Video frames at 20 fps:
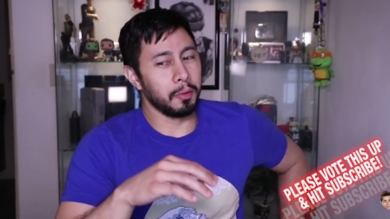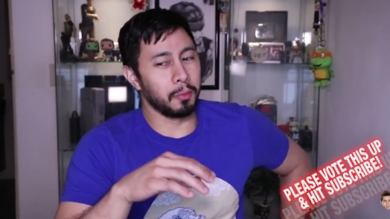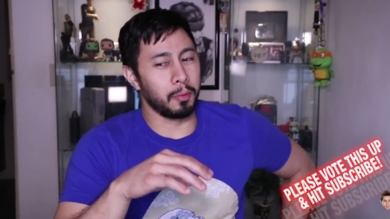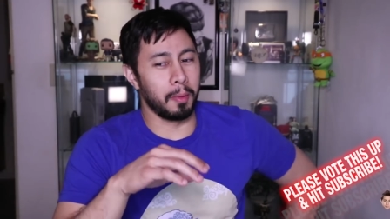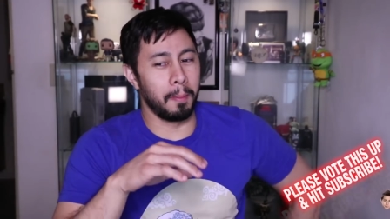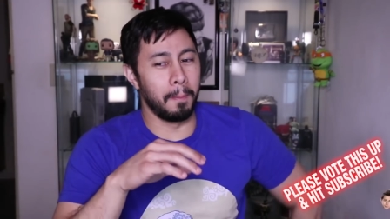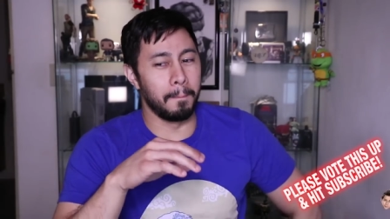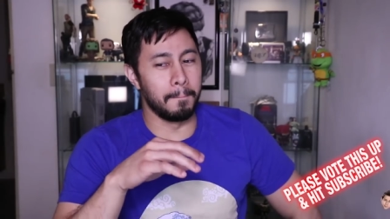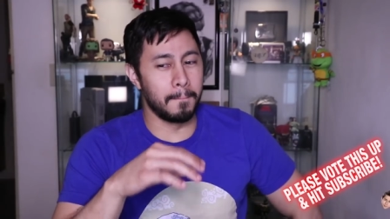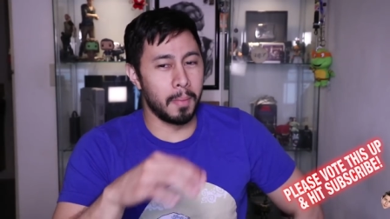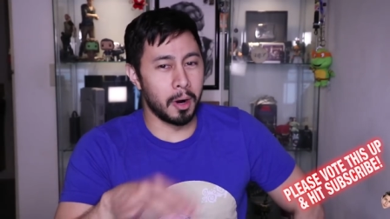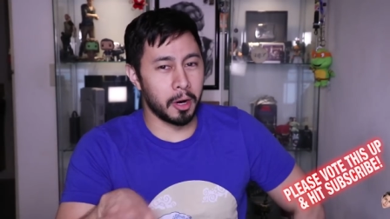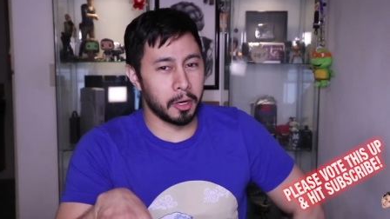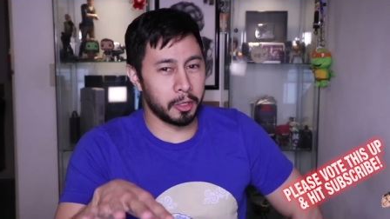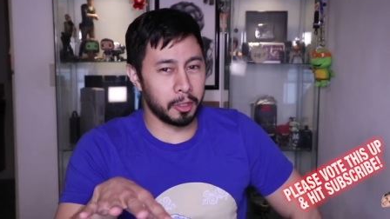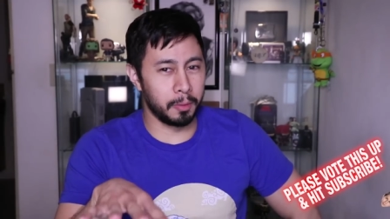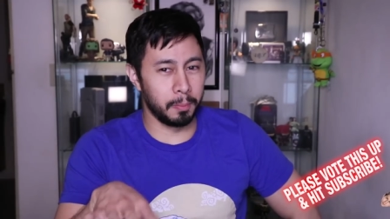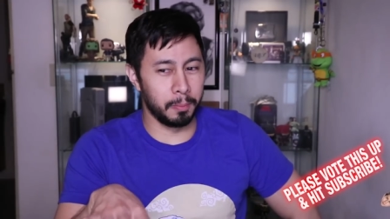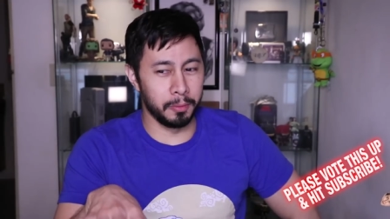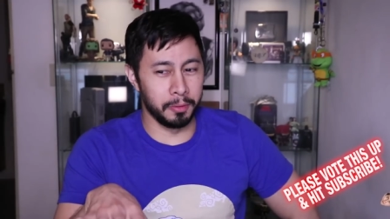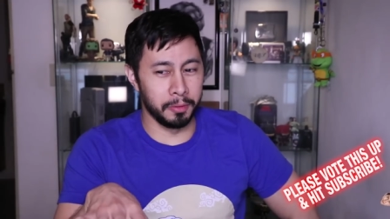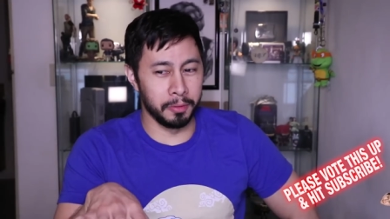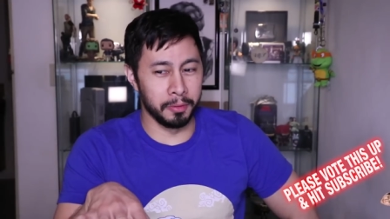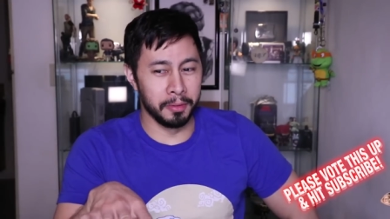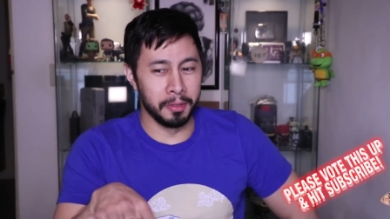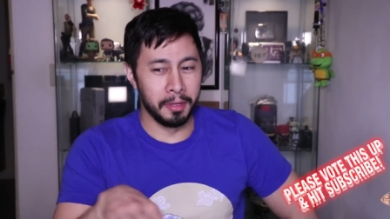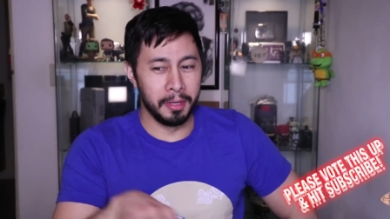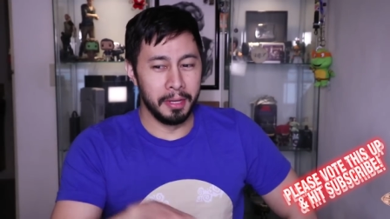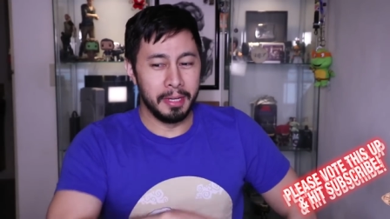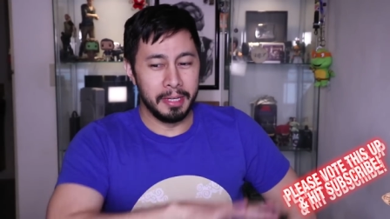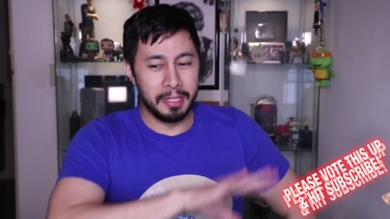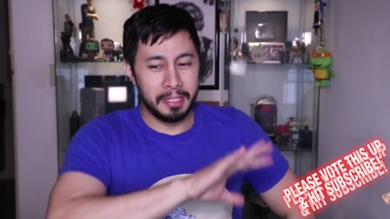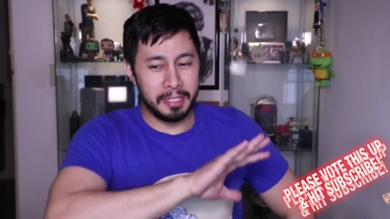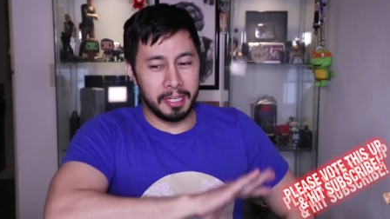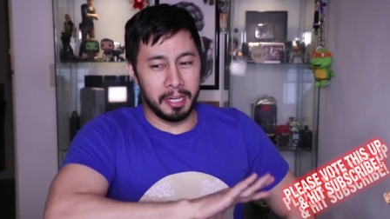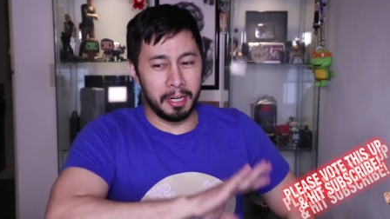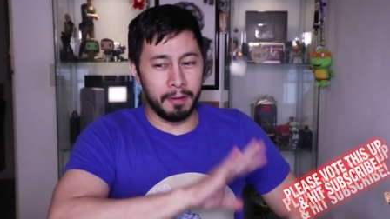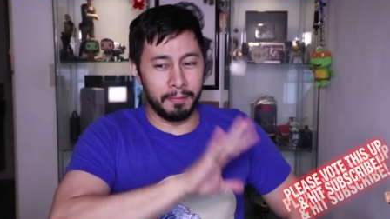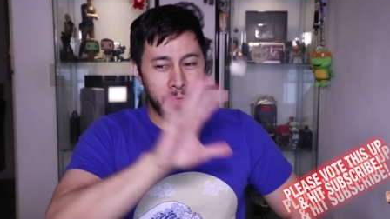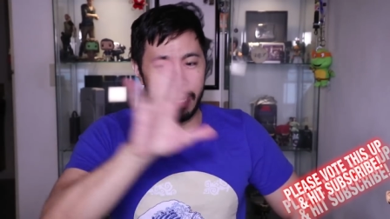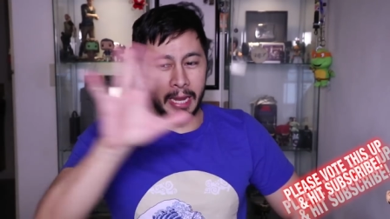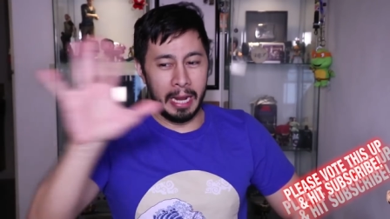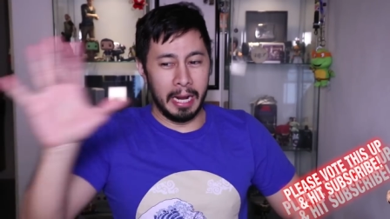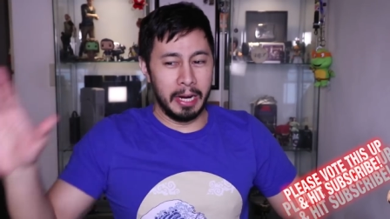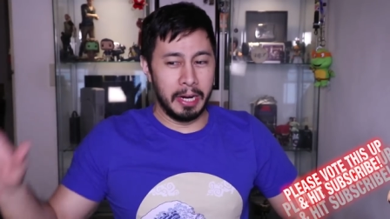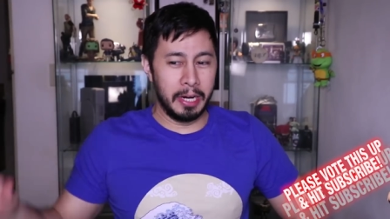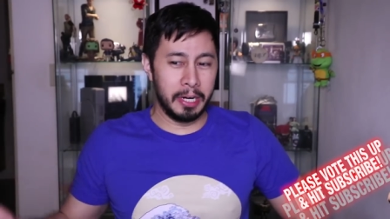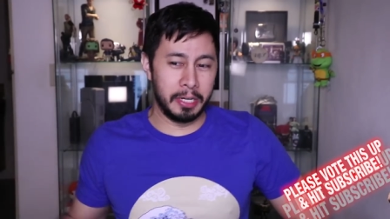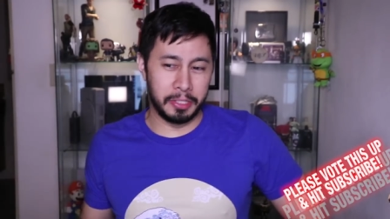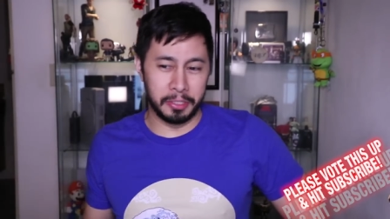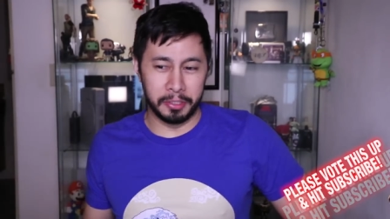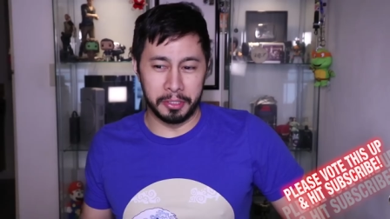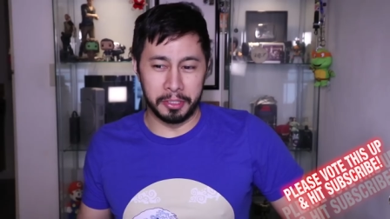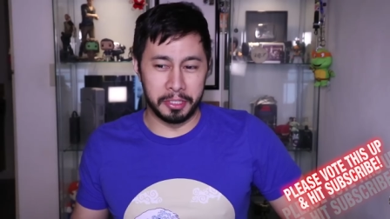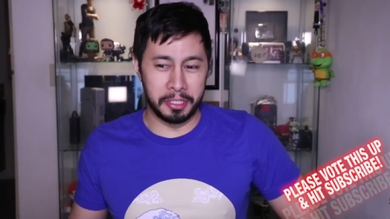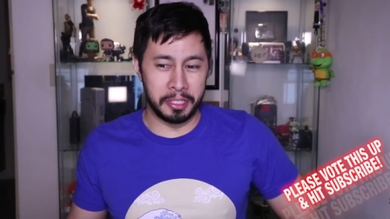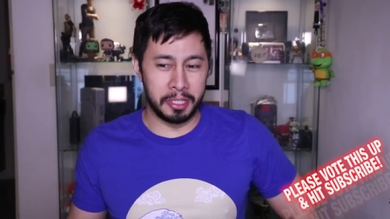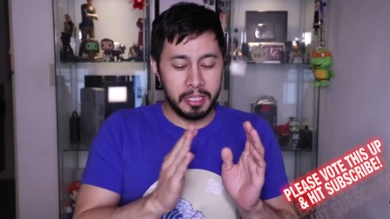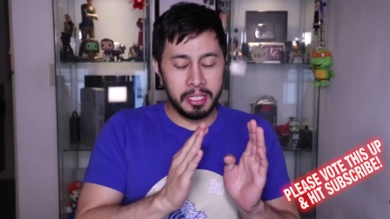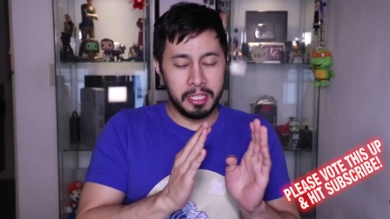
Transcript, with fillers: a remarkable set of characters.